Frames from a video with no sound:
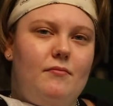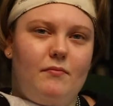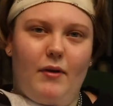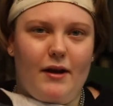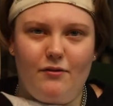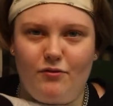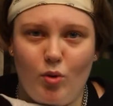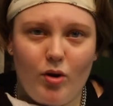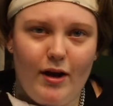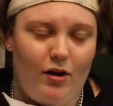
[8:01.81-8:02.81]
money
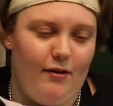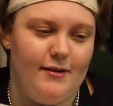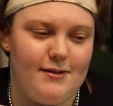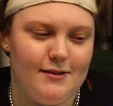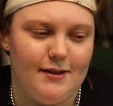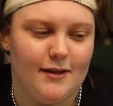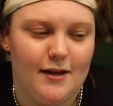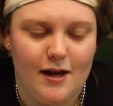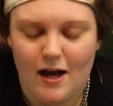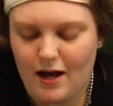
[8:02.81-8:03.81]
for it, honestly,
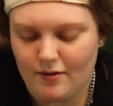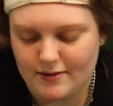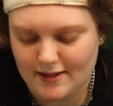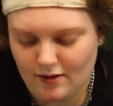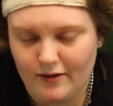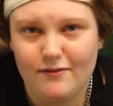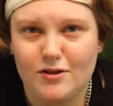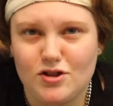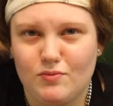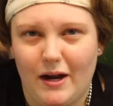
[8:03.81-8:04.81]
I would take
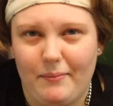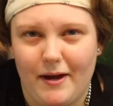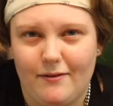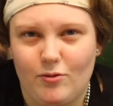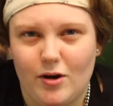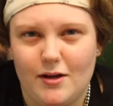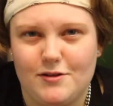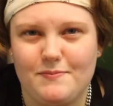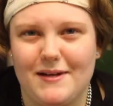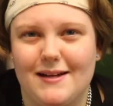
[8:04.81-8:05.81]
even just what I paid for it,
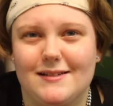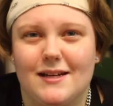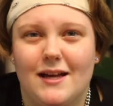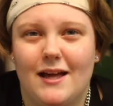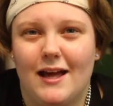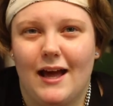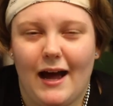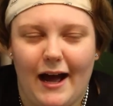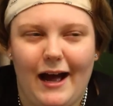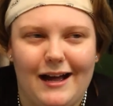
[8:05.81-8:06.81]
just because
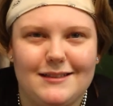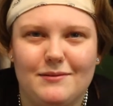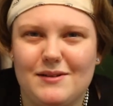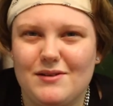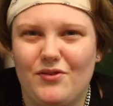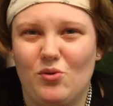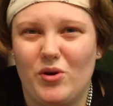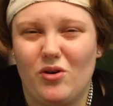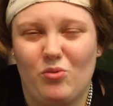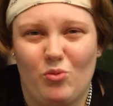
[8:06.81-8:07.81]
sometimes I feel
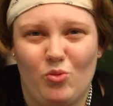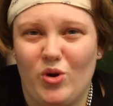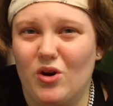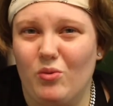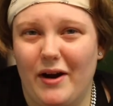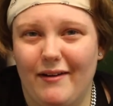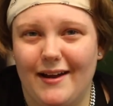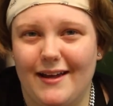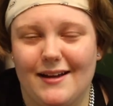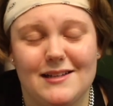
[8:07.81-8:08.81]
weird wearing
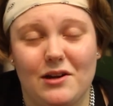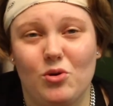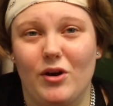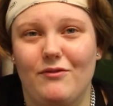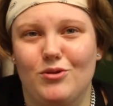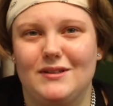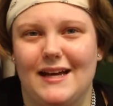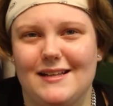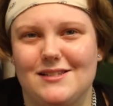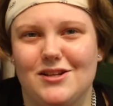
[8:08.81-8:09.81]
it, because I know Grateful
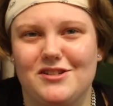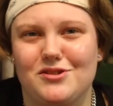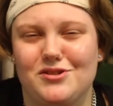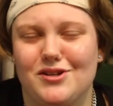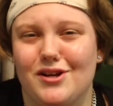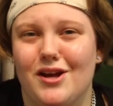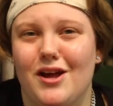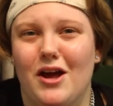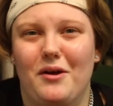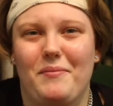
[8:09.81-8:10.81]
Dead's such
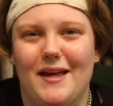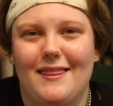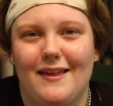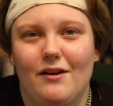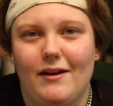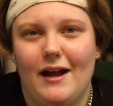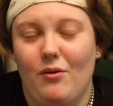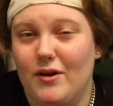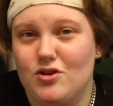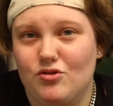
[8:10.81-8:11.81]
big thing right now
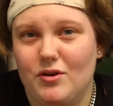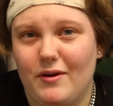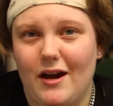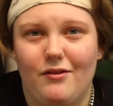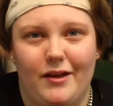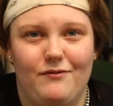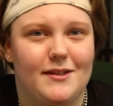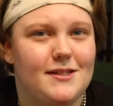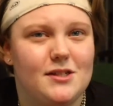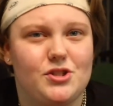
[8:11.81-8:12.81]
with streetwear, like
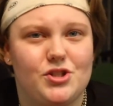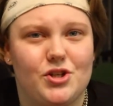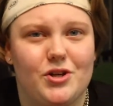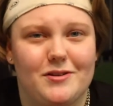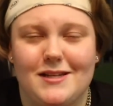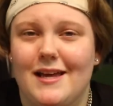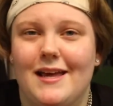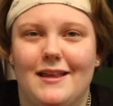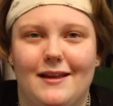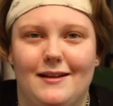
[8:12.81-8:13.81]
vintage shirts.
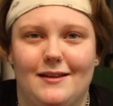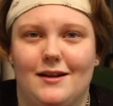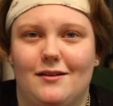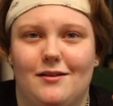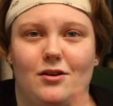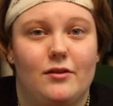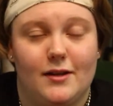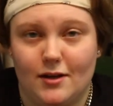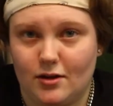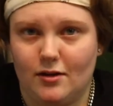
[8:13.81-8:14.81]
They did the
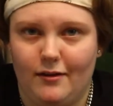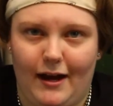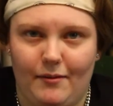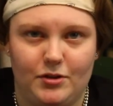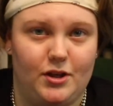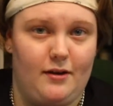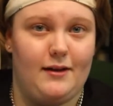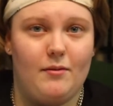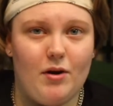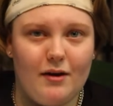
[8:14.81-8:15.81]
collab with
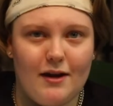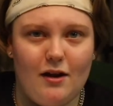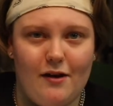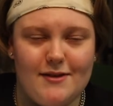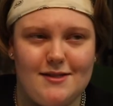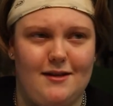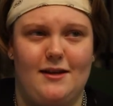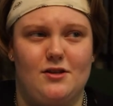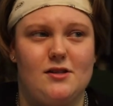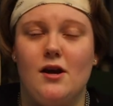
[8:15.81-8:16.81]
Chinatown Market, obviously,
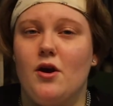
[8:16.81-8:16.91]
and just